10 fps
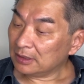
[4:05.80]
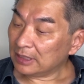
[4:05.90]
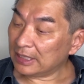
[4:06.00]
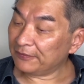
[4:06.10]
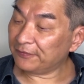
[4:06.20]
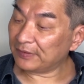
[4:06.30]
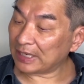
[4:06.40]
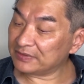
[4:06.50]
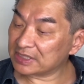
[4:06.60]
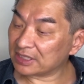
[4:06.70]

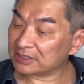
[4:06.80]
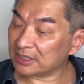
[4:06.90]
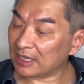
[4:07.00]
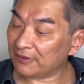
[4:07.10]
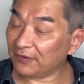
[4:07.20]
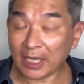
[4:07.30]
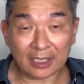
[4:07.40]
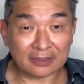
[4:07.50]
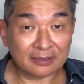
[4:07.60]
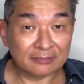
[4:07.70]
f/5.6 to
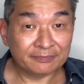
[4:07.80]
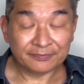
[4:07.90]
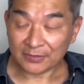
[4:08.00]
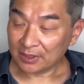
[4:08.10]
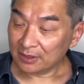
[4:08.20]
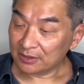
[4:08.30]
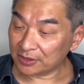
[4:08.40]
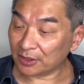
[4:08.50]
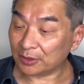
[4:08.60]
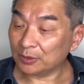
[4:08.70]
f/8.
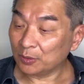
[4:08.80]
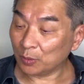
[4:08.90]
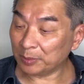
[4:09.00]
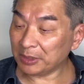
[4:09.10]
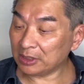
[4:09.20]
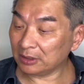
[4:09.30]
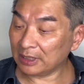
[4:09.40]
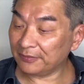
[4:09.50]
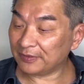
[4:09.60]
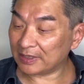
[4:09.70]
So 1 meter,
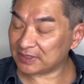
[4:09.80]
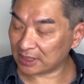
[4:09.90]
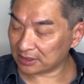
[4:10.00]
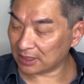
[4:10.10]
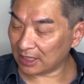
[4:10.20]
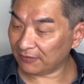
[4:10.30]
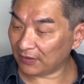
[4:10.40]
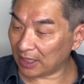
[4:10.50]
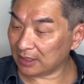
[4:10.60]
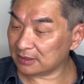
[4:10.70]
f/5.6 to
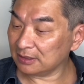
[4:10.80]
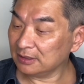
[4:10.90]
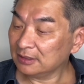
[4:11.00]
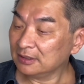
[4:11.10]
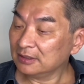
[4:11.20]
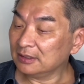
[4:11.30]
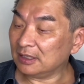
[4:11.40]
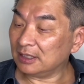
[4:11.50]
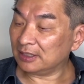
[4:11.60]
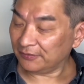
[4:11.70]

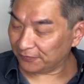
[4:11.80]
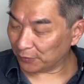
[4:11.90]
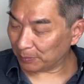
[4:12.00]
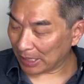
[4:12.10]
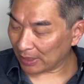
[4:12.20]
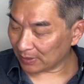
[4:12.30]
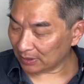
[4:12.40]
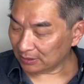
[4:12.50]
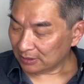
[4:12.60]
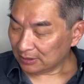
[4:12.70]
f/8, full
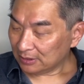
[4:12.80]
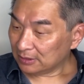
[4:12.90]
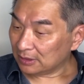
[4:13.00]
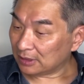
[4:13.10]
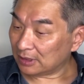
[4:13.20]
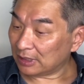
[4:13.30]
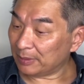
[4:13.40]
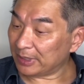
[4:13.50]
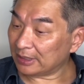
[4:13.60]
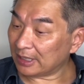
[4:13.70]
power.
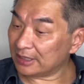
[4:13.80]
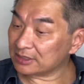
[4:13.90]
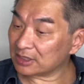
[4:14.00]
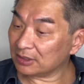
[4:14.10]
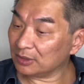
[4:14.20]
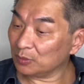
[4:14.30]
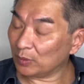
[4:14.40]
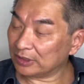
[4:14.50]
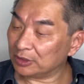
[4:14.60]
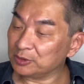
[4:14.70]
I'm at ISO
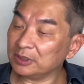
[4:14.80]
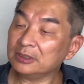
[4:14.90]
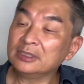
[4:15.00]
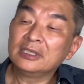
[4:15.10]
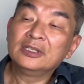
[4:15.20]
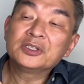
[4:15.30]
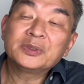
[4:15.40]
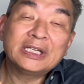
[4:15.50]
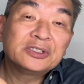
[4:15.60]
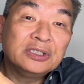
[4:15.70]
100. This
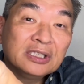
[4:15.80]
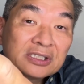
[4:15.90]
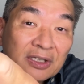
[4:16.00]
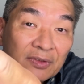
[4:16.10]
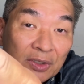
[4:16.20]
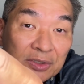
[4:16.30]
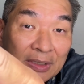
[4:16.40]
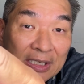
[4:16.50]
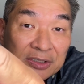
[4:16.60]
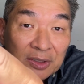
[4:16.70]
one actually does give you also
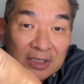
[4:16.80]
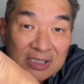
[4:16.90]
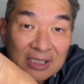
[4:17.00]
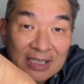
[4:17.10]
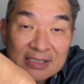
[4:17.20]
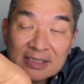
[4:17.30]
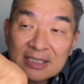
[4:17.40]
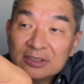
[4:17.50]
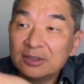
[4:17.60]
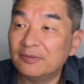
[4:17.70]
ISO. You can see that says
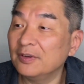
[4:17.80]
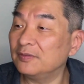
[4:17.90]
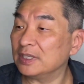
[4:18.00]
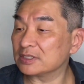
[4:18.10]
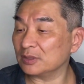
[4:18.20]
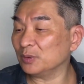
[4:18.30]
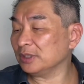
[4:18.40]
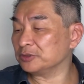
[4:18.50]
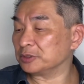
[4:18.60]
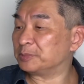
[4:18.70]
actually 50. So
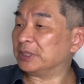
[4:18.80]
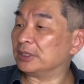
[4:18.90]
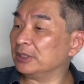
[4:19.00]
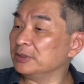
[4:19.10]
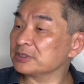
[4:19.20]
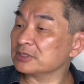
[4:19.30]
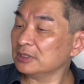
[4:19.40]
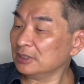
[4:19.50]
100 is pretty close.